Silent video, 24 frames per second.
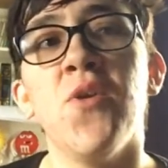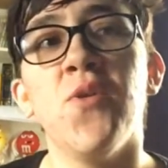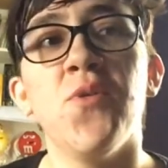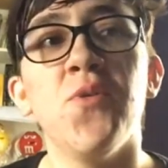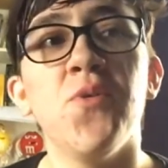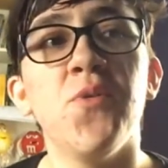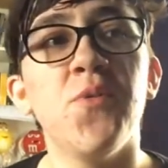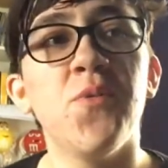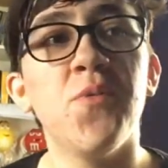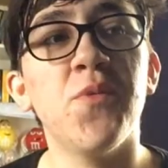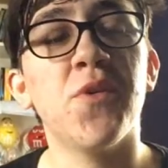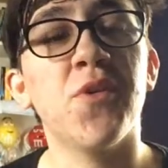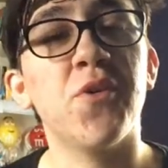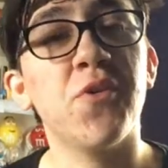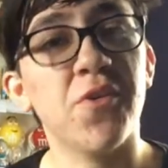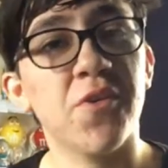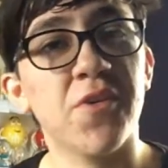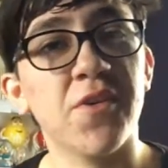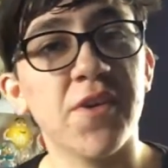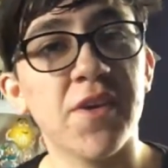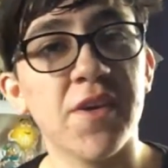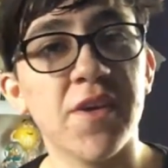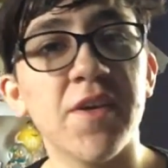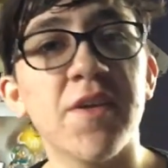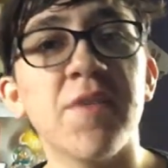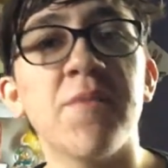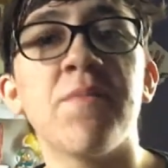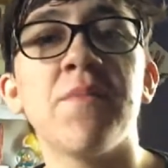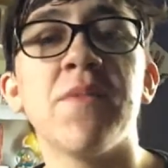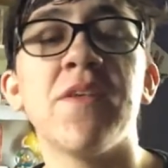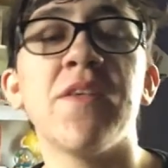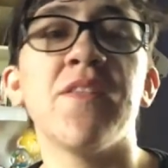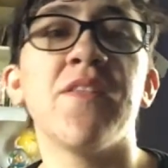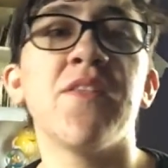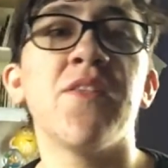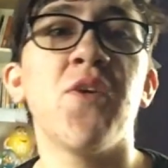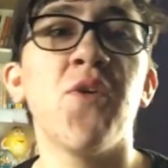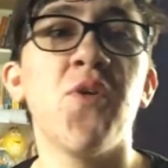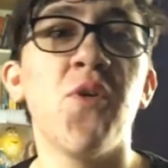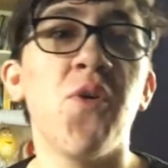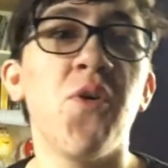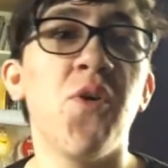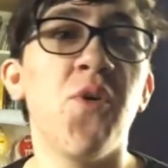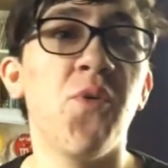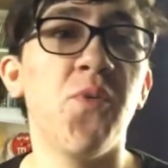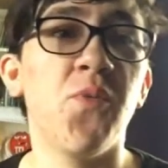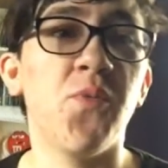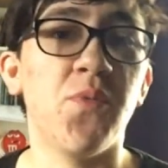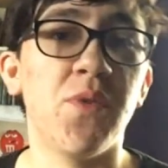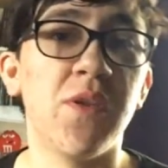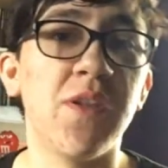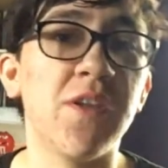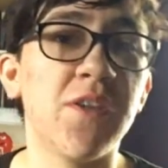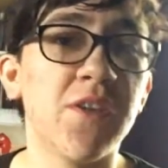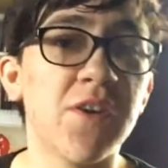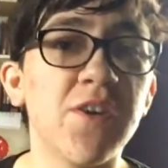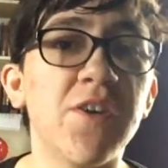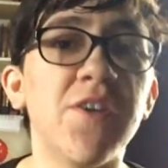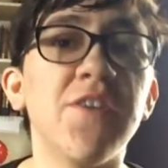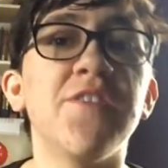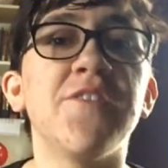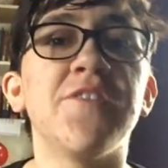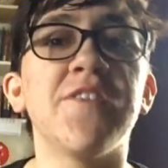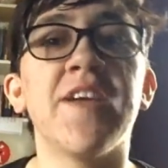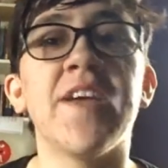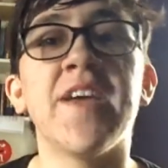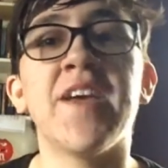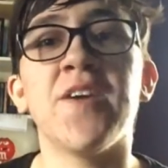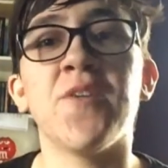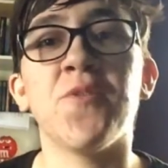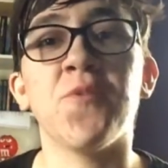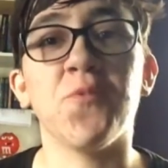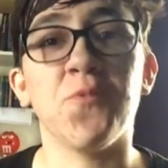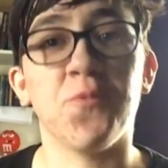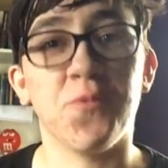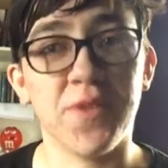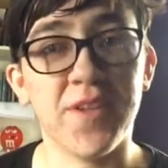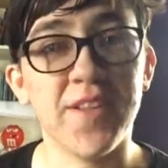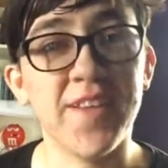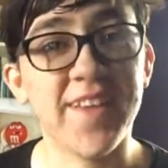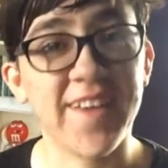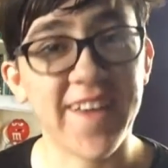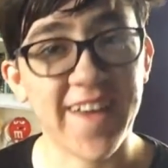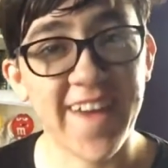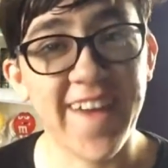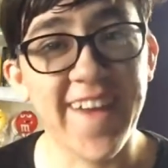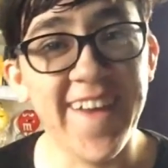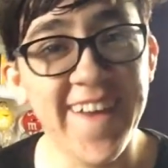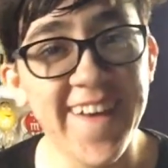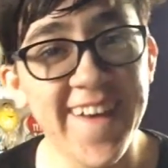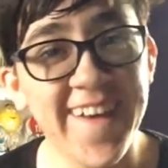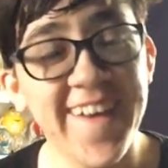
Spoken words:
who, according to him, is really large and really gay.